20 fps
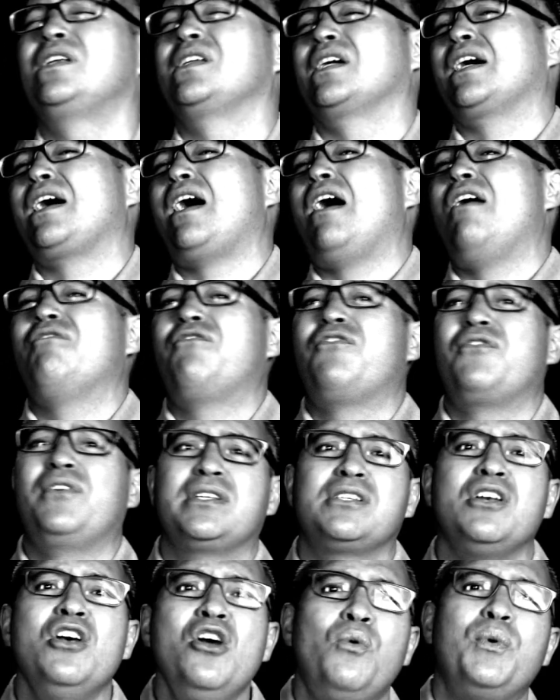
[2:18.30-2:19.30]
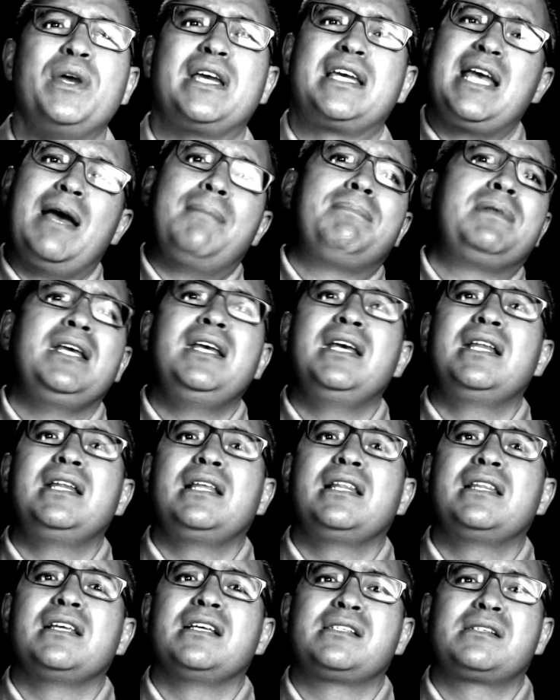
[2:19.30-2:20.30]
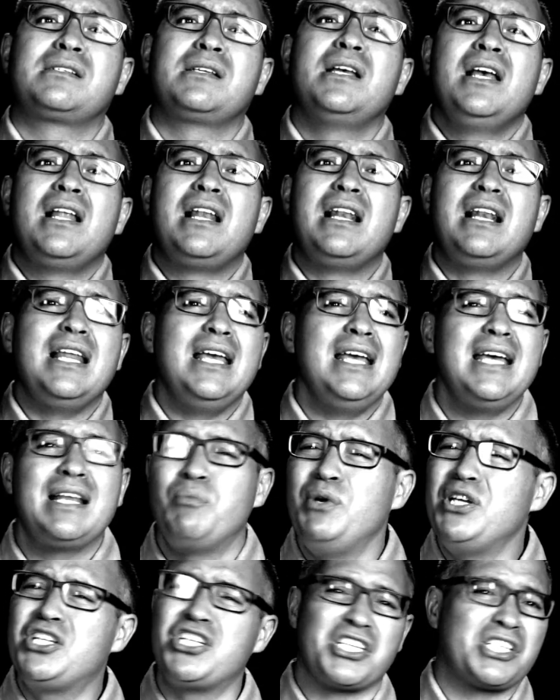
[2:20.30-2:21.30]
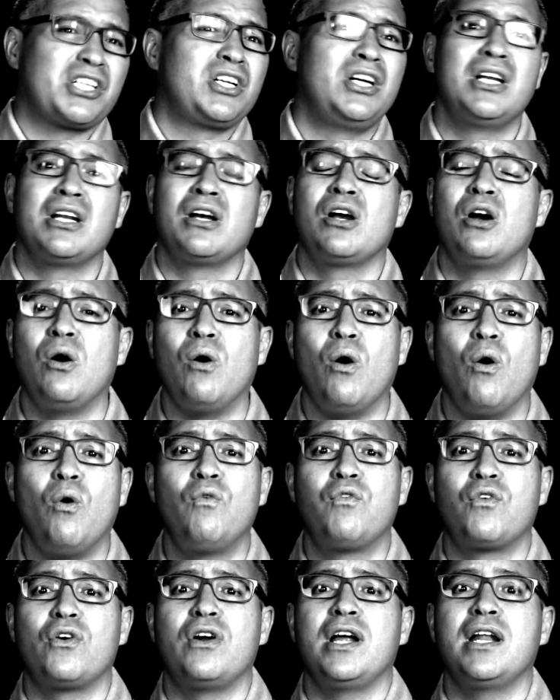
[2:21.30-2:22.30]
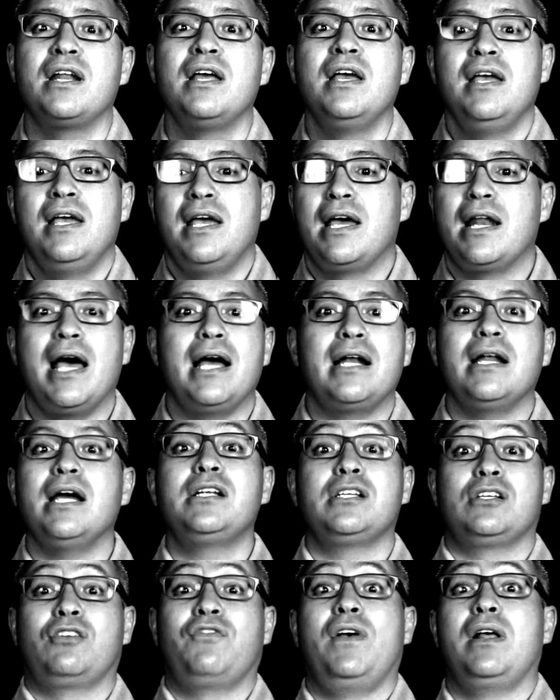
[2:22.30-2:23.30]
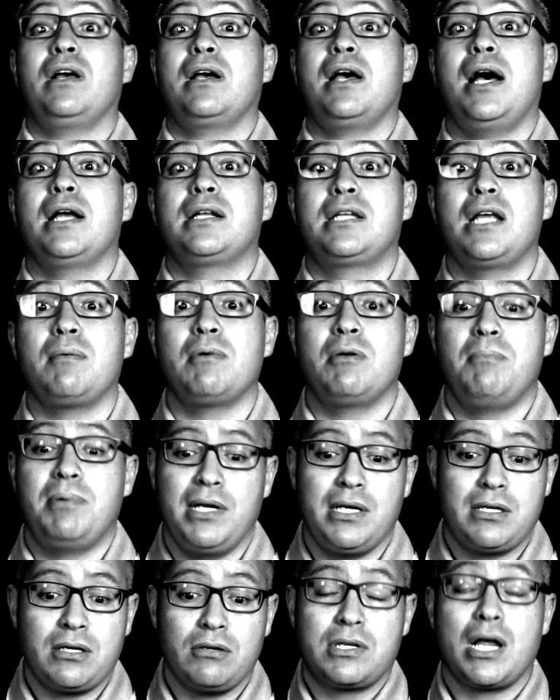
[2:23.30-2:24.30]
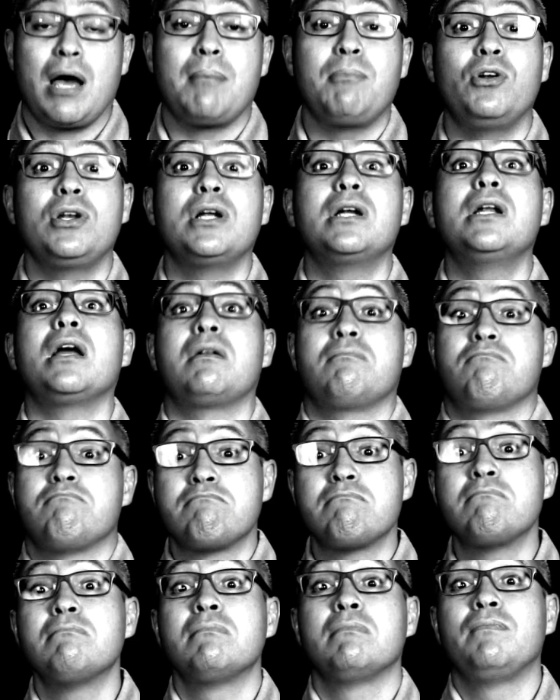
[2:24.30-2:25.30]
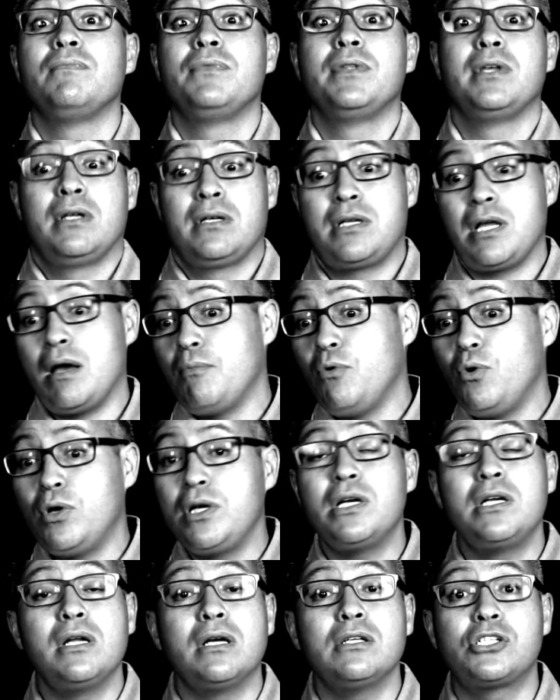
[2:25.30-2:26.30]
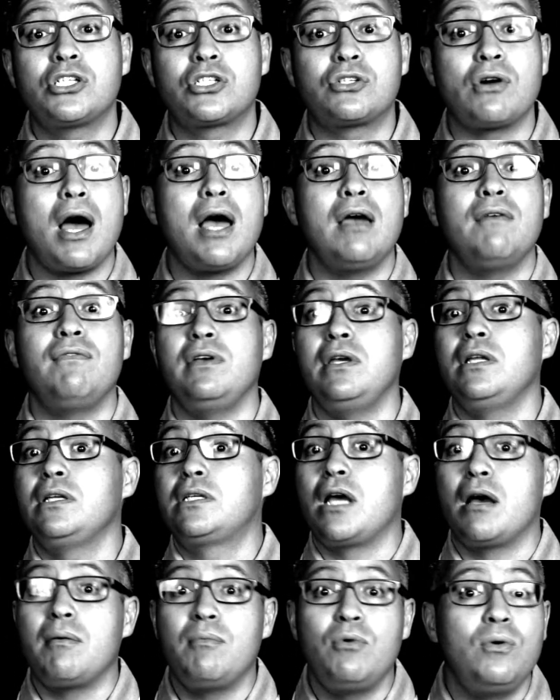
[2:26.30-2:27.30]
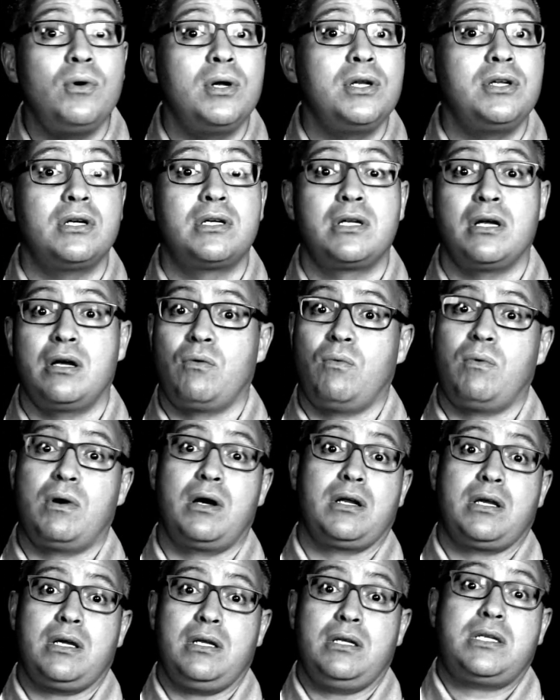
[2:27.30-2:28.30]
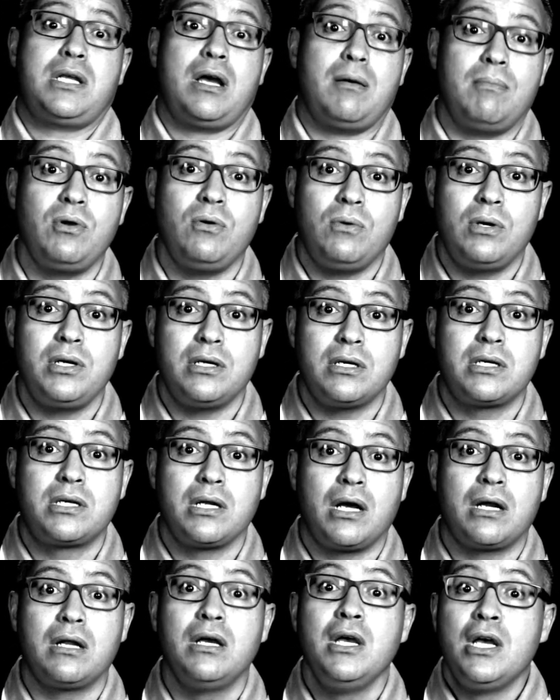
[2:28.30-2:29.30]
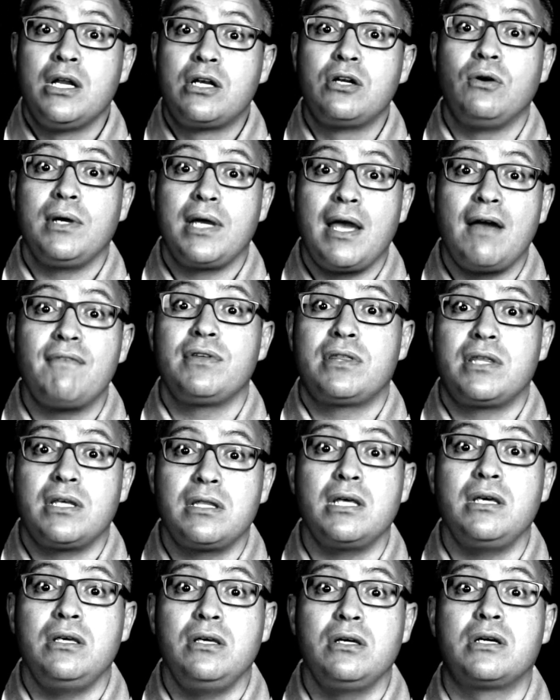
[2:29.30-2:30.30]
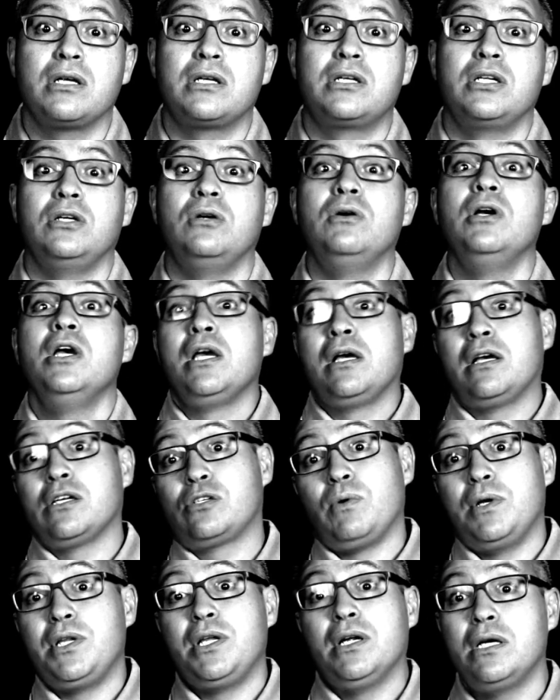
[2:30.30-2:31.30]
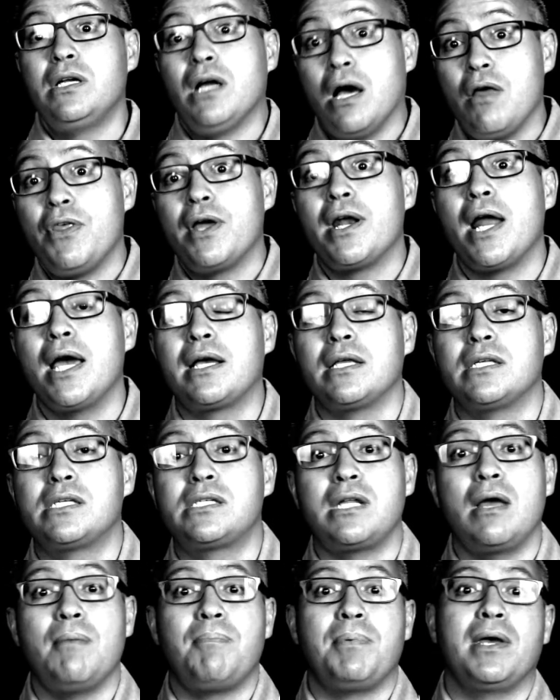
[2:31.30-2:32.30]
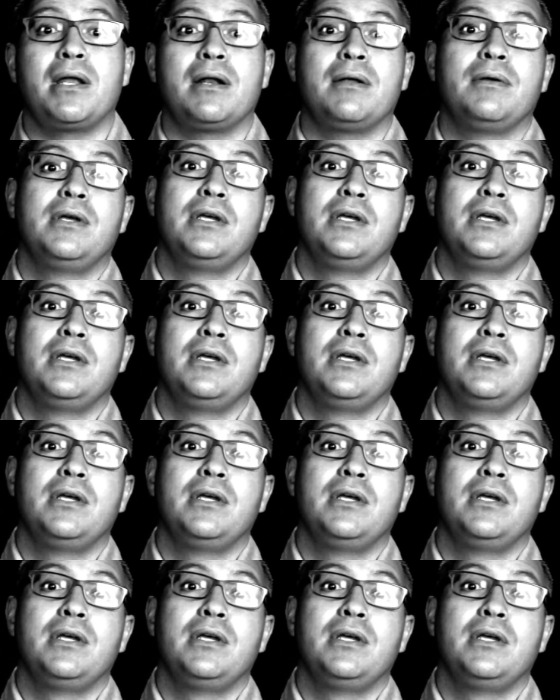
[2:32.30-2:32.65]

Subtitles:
to conference, we kept hitting this lid, we just couldn't go over it. And I just felt God tell me, Benito, tell me when you're done. Tell me when you're done striving. Tell me when you're done working. Tell me when you're done doing everything that you could do, because when you're done, then I can step in.